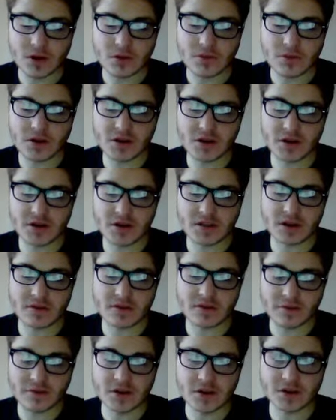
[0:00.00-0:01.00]
because
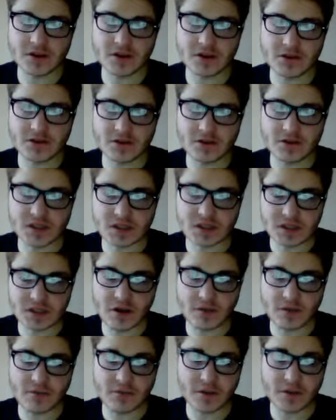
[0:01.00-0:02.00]
that fills in
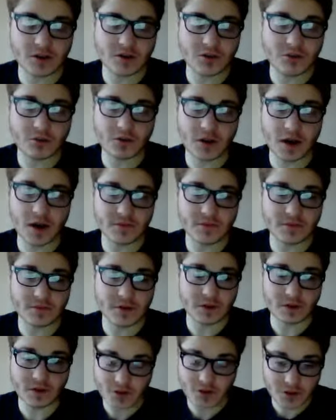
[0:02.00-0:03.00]
stuff that you have
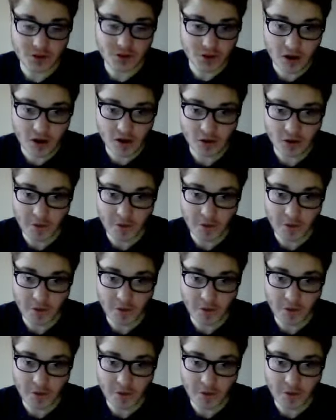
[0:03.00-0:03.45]
nothing to talk